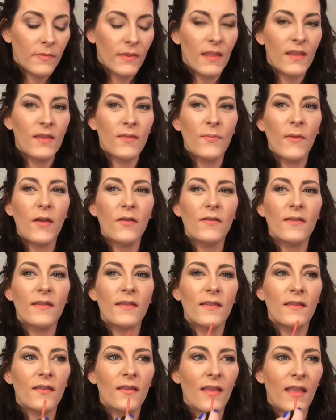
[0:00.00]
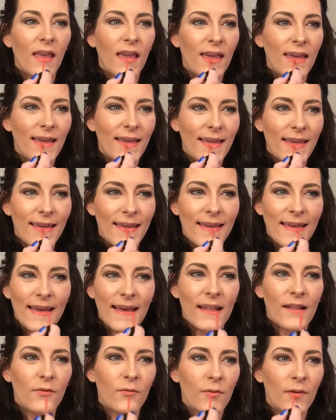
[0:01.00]
The smell's like
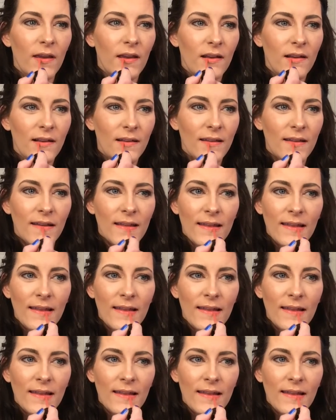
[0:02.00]
kind of weird.